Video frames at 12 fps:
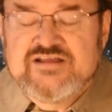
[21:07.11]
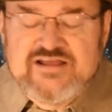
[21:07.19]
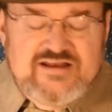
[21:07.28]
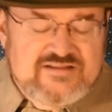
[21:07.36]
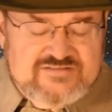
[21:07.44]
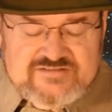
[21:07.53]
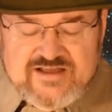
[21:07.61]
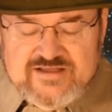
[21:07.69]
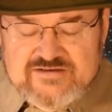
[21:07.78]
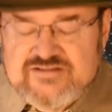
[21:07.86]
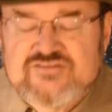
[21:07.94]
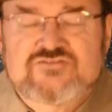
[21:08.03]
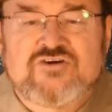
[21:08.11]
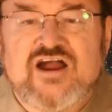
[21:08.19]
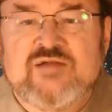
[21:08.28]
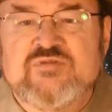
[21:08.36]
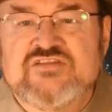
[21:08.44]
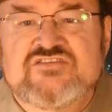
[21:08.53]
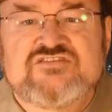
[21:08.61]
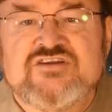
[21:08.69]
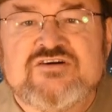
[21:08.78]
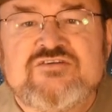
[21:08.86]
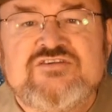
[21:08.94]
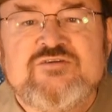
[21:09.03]
And it's not inscribed in
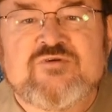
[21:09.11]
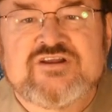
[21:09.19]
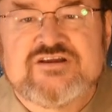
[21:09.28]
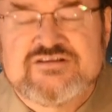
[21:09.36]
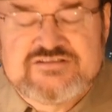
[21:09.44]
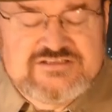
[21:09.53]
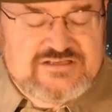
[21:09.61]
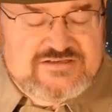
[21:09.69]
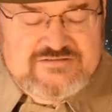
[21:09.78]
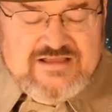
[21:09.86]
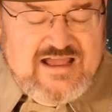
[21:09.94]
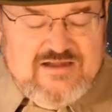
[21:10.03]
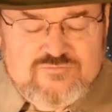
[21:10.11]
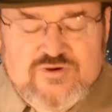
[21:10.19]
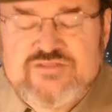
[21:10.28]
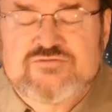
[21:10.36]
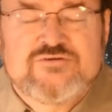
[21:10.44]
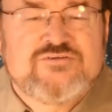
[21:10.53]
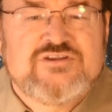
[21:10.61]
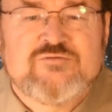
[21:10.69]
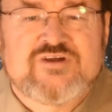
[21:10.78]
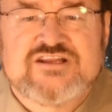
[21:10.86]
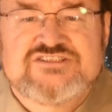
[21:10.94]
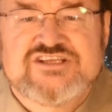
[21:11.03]
stone. You want to get halfway through and you
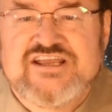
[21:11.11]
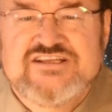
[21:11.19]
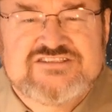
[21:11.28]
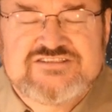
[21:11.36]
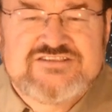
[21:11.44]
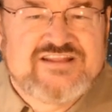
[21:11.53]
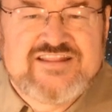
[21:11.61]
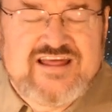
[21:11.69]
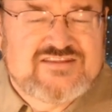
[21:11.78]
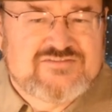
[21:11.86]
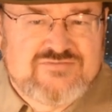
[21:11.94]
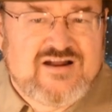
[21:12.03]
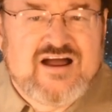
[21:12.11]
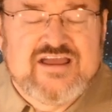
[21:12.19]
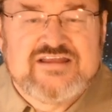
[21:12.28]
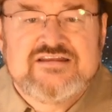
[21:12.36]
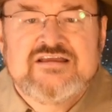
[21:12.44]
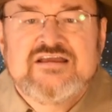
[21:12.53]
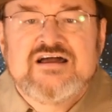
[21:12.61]
want to change it, yeah, that's fine.